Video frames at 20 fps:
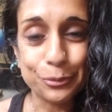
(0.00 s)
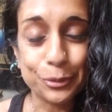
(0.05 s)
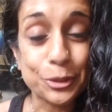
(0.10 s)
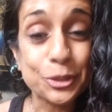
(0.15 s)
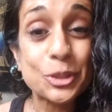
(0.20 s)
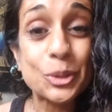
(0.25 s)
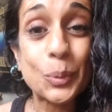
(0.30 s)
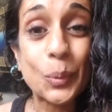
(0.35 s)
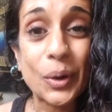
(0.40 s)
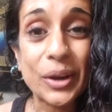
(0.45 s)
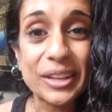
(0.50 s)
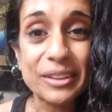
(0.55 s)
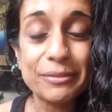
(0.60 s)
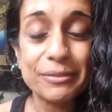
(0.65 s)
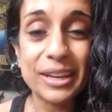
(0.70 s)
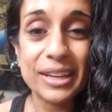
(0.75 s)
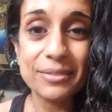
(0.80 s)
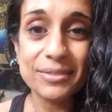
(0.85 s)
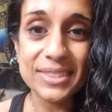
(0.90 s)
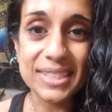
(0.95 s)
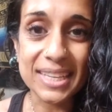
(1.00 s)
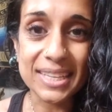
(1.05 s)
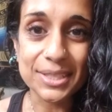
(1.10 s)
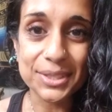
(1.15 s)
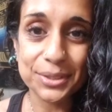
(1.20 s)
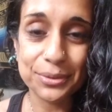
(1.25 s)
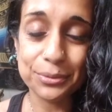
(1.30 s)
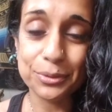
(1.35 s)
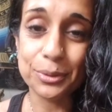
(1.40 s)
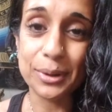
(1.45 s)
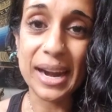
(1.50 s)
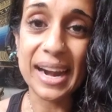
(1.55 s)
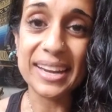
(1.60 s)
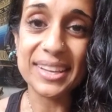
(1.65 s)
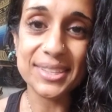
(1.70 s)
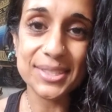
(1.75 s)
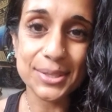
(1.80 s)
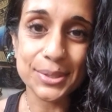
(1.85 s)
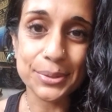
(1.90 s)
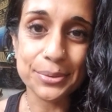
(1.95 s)
for 25 days of
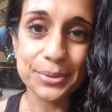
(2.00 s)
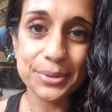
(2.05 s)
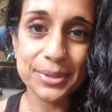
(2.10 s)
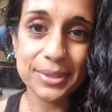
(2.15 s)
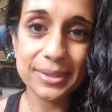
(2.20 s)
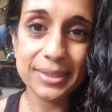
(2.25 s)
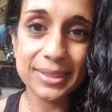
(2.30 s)
gratitude.